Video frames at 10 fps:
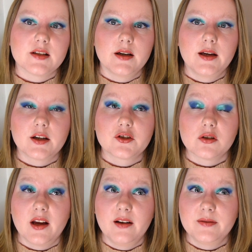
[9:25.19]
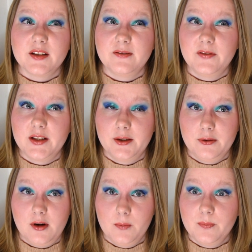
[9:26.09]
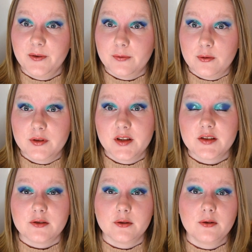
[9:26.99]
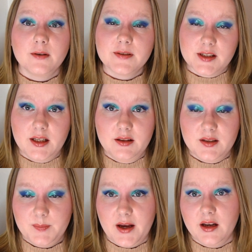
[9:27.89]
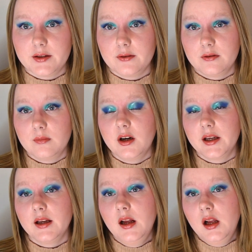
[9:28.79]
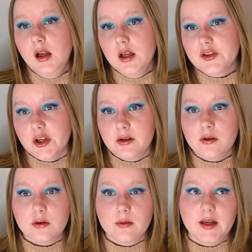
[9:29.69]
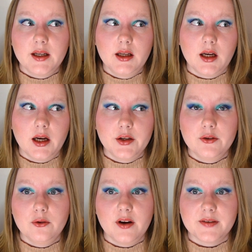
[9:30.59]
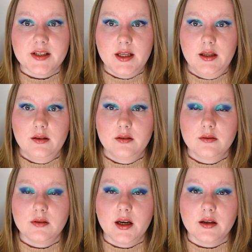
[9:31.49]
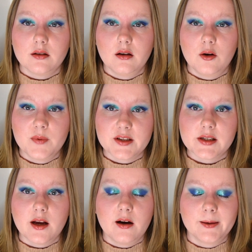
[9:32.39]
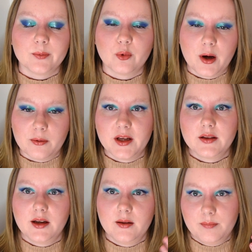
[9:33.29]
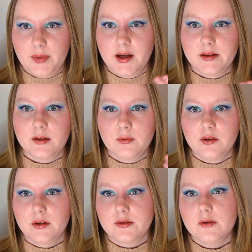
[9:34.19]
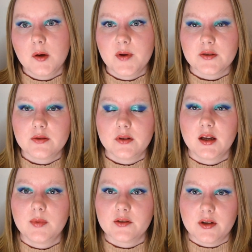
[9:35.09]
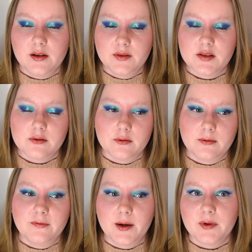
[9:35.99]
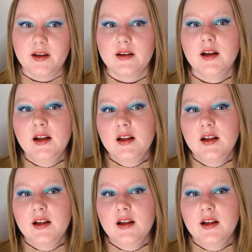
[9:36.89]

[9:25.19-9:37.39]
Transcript: I actually have that video up before this, so you have seen this palette on my channel already, and you have seen, like, obviously I am wearing the palette that we're gonna talk about today, because I have this sort of very